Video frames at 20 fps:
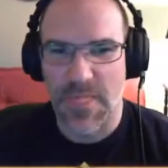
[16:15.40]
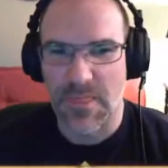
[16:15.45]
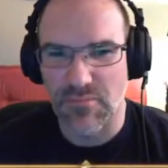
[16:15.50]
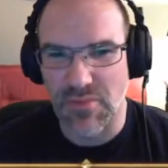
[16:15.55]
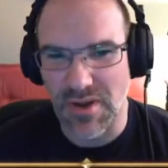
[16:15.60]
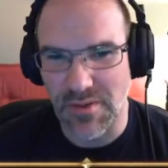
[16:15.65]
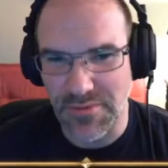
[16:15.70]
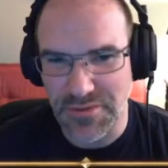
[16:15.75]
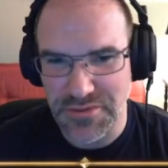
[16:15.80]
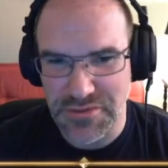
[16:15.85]

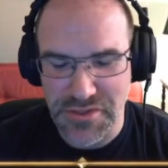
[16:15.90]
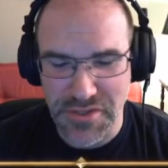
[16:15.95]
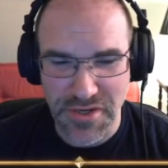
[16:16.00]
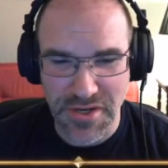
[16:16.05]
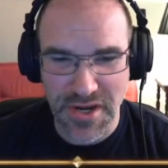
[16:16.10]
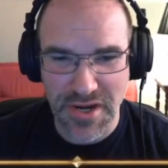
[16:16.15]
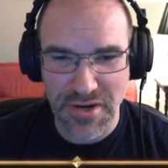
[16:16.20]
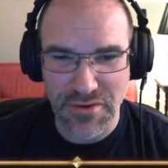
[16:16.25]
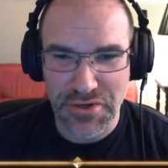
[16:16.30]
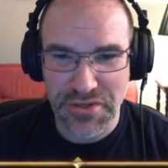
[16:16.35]
Probably
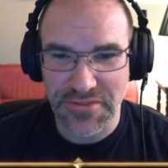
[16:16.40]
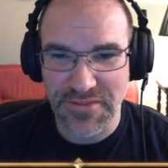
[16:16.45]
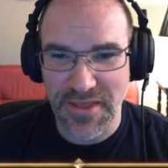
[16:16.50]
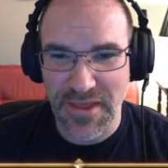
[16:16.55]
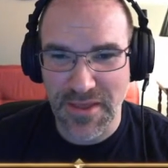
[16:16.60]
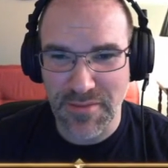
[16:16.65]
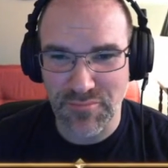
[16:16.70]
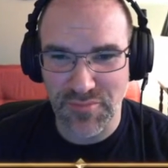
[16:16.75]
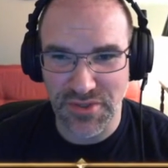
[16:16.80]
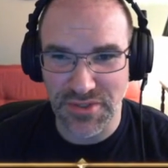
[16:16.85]
shouldn't narrate
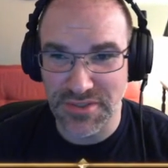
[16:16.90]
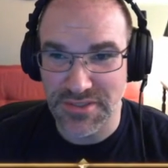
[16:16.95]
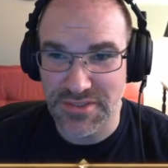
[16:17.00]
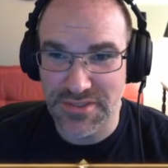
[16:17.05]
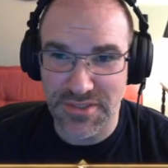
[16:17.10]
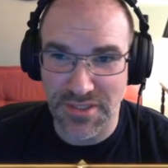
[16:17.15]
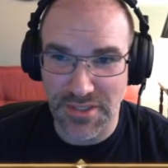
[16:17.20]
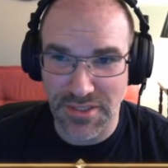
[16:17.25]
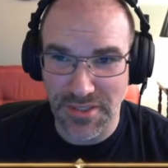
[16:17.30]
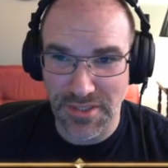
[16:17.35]
that, but
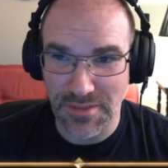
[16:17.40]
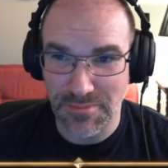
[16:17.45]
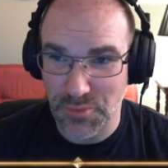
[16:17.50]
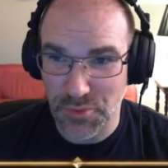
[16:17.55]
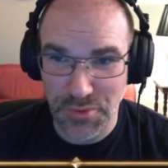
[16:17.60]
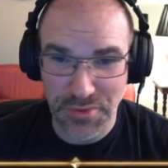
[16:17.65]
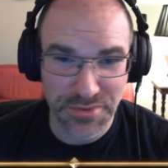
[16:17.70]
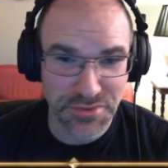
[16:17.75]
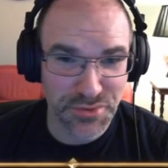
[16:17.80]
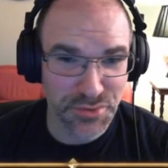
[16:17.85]
I'm
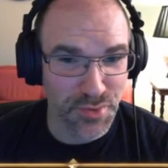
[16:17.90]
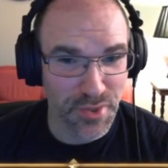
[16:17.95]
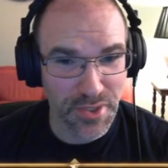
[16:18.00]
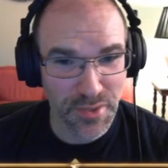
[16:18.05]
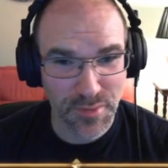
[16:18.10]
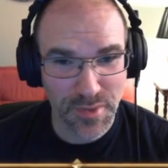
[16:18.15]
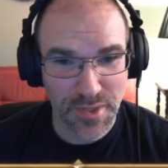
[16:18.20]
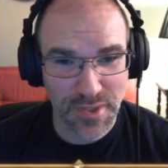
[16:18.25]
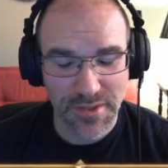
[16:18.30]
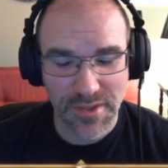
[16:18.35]
going to
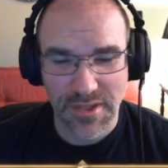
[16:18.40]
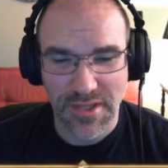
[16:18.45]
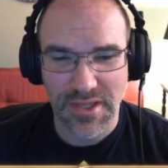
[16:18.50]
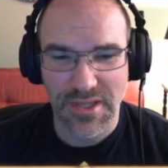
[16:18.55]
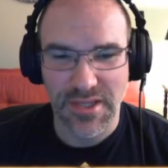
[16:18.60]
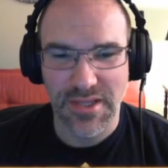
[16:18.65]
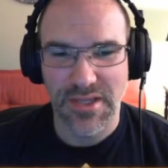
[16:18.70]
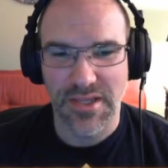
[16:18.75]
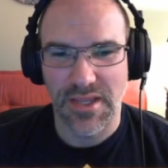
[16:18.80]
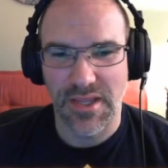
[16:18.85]
anyway.
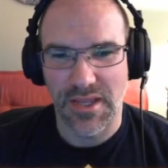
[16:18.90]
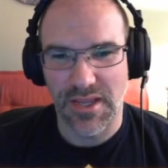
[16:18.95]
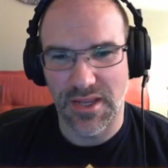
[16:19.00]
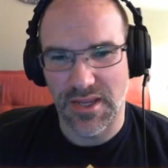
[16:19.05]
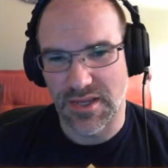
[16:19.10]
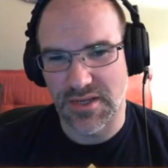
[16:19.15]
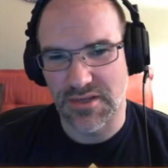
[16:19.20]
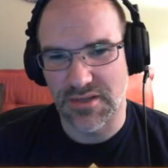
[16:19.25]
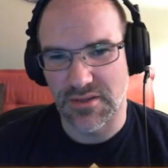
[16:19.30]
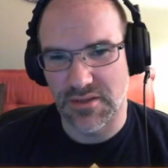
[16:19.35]

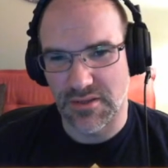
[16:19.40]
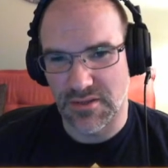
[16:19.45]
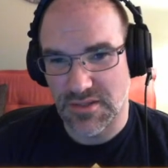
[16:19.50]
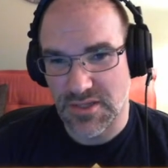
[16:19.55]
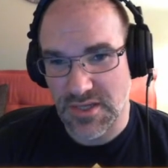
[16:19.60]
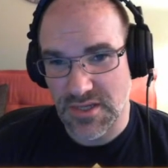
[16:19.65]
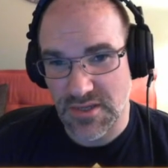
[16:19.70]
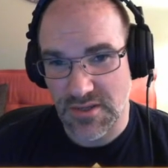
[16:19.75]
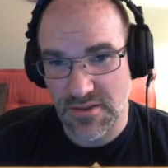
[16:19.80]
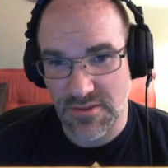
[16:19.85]
And
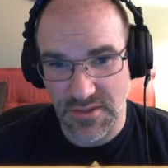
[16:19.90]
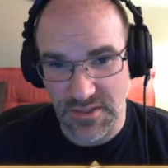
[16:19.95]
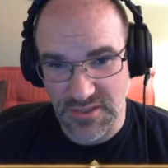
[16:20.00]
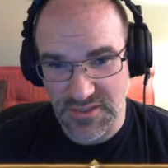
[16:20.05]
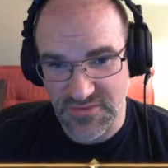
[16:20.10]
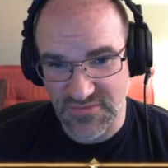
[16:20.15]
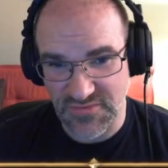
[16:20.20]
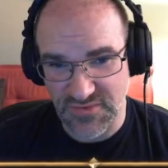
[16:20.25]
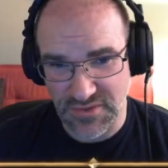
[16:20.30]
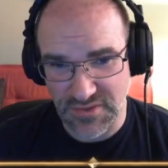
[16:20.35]
yeah,
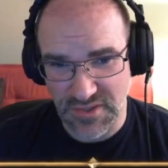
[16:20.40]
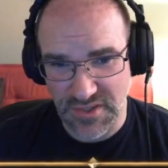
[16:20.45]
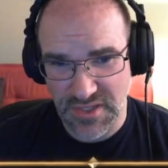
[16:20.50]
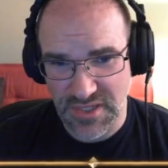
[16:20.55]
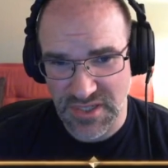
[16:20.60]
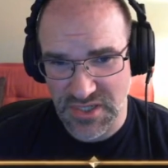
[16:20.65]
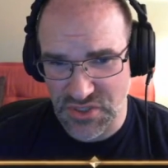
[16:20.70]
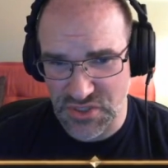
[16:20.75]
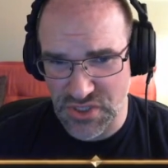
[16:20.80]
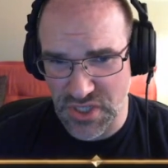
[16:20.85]
thanks for
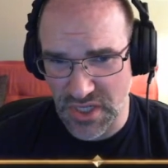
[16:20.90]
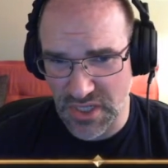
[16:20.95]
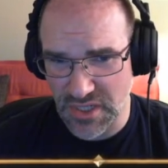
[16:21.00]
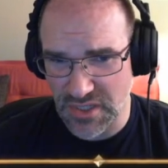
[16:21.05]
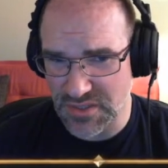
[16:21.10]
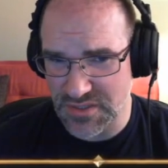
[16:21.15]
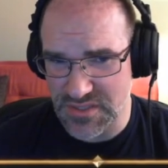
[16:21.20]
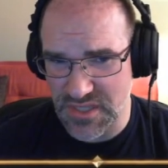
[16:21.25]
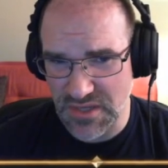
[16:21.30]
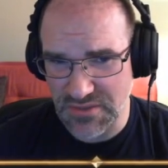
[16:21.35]
checking
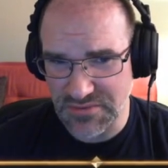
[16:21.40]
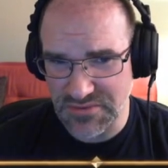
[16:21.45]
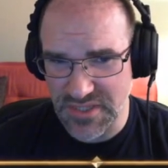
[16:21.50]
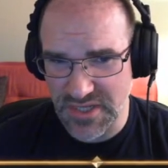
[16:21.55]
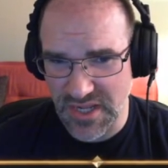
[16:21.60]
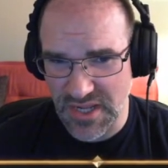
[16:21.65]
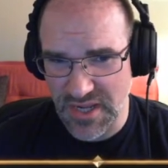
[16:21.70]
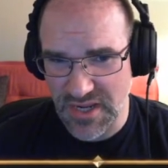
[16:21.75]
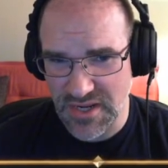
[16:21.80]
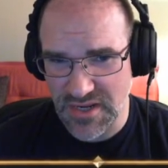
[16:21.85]
us out
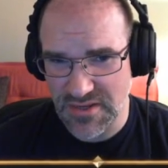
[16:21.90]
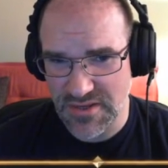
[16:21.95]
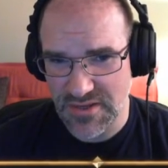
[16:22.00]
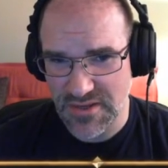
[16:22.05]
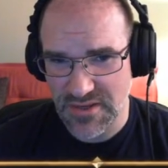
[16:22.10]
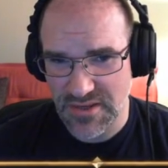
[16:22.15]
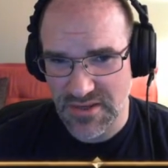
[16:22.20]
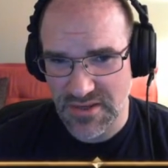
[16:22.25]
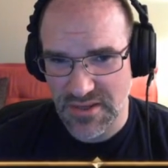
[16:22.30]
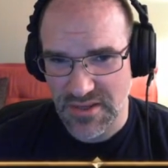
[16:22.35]
today,
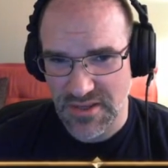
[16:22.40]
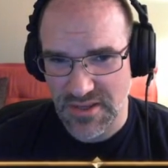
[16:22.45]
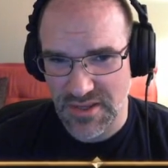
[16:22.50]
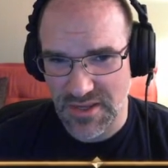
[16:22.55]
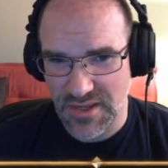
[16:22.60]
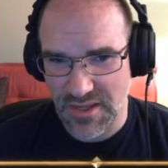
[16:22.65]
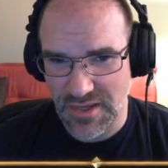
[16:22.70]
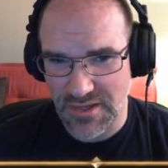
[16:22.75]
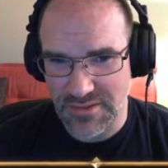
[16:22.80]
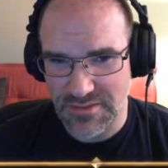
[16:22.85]

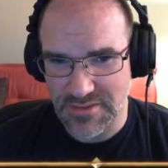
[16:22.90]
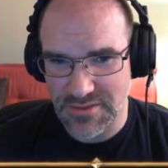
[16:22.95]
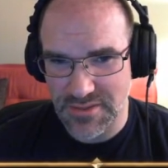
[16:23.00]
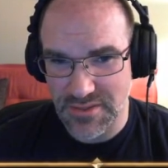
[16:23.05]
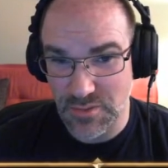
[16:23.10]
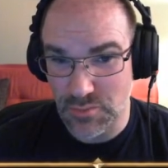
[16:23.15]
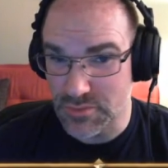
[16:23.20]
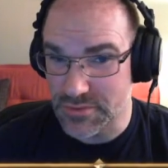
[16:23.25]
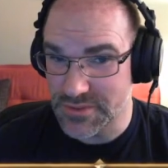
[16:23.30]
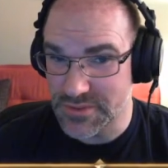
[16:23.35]
and
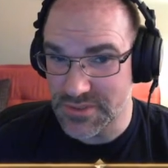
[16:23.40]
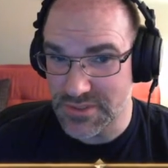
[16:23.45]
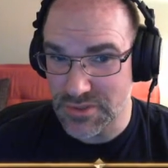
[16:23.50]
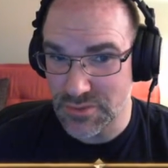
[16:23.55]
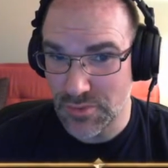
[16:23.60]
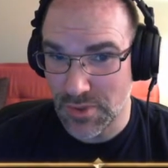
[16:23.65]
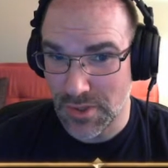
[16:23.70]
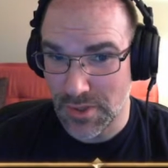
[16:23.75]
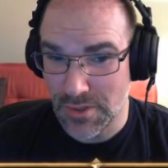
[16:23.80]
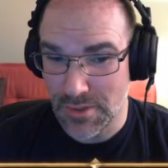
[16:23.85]
we'll see
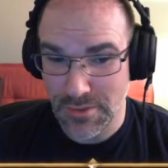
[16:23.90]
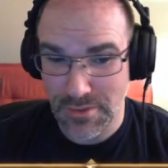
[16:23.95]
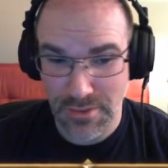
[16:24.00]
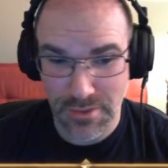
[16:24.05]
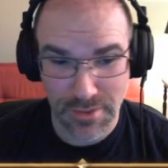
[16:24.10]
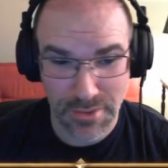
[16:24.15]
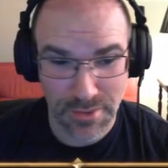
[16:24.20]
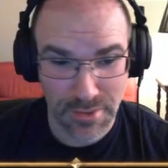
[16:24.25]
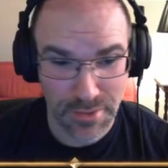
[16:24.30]
you all